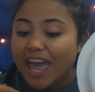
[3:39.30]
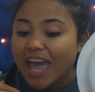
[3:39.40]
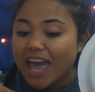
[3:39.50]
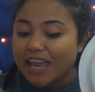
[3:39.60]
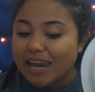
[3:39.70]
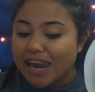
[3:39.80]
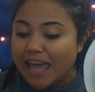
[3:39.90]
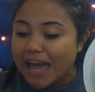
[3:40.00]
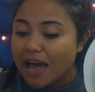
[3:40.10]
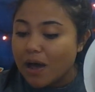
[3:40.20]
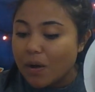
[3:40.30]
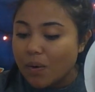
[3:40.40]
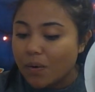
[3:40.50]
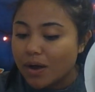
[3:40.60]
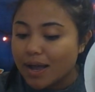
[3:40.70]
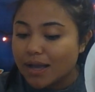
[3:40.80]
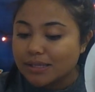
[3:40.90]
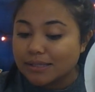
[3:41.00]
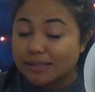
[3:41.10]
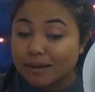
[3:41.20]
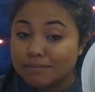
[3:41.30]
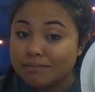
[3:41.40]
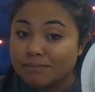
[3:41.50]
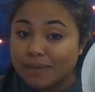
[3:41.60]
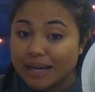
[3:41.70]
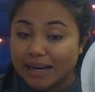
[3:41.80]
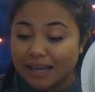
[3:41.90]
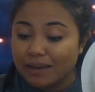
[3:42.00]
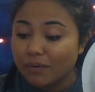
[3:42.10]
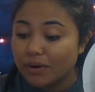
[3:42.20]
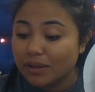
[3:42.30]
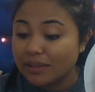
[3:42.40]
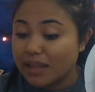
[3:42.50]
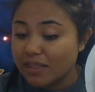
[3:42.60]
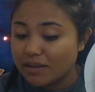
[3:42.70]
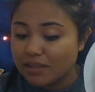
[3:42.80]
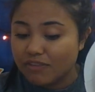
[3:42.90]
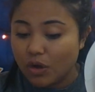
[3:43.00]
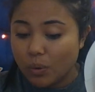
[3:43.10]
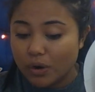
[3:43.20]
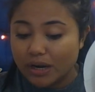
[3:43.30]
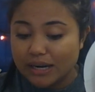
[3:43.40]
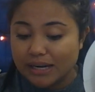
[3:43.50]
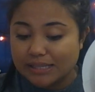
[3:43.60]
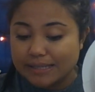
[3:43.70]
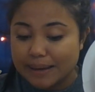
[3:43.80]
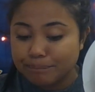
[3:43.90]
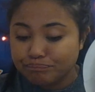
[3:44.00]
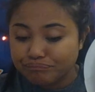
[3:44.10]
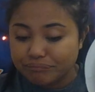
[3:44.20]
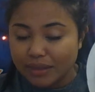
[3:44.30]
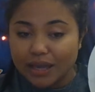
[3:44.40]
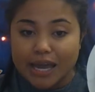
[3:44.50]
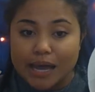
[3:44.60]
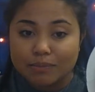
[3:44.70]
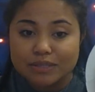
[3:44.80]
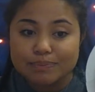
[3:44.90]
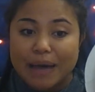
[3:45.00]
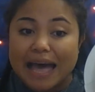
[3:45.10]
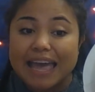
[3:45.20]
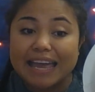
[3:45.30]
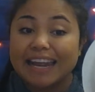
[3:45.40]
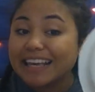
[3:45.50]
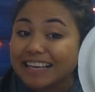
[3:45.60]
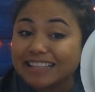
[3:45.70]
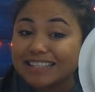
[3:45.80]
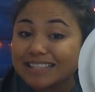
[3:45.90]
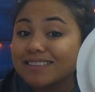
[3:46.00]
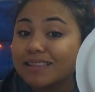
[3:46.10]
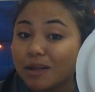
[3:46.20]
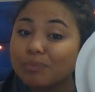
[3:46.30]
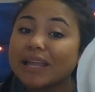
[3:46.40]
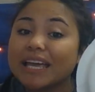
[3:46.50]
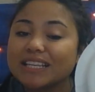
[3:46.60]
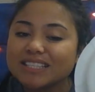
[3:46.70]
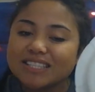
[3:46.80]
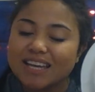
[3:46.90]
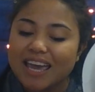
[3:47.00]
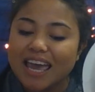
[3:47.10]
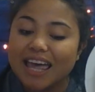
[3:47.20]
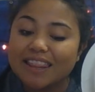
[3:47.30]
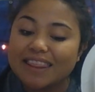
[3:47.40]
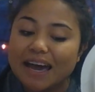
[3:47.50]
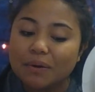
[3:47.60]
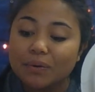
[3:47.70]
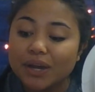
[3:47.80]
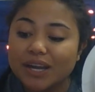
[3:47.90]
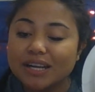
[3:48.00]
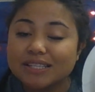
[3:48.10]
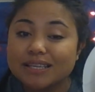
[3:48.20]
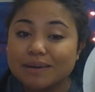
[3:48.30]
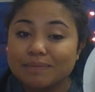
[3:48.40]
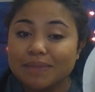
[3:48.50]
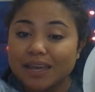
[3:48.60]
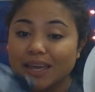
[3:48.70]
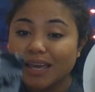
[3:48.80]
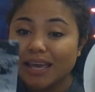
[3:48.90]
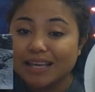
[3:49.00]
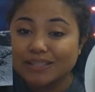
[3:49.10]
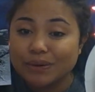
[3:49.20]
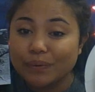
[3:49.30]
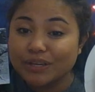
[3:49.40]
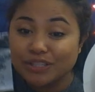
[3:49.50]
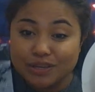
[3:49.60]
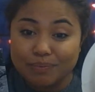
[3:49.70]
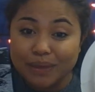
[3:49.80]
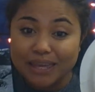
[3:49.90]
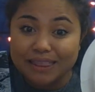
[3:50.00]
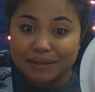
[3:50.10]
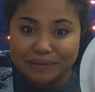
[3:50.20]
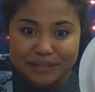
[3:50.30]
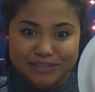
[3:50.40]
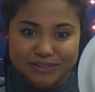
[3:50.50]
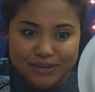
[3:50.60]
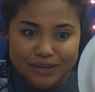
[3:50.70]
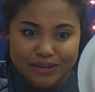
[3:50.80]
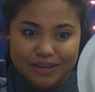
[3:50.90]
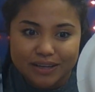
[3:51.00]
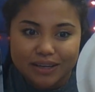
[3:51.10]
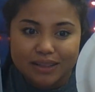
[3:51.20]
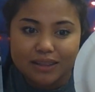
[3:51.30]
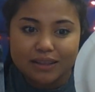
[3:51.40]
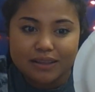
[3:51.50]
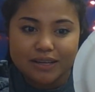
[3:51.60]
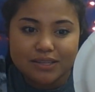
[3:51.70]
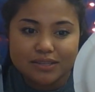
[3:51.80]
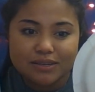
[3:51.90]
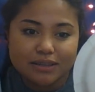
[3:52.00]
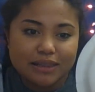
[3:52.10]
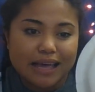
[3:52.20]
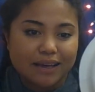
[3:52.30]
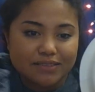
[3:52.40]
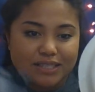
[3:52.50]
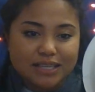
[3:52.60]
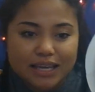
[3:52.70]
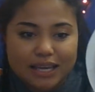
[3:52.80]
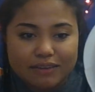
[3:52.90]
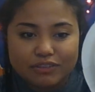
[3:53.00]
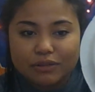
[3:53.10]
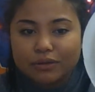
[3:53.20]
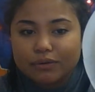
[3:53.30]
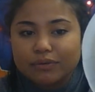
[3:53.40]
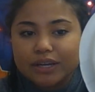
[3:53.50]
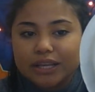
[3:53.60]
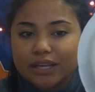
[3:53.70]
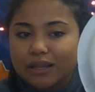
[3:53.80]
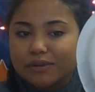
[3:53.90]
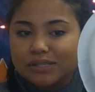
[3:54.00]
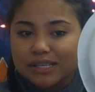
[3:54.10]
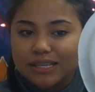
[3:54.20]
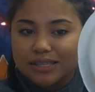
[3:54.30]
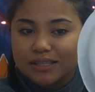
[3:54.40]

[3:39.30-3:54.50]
and now somebody or another living organism comes by and eats the plant. And that organism is going to be the lizard. The lizard loves to eat. If you look really closely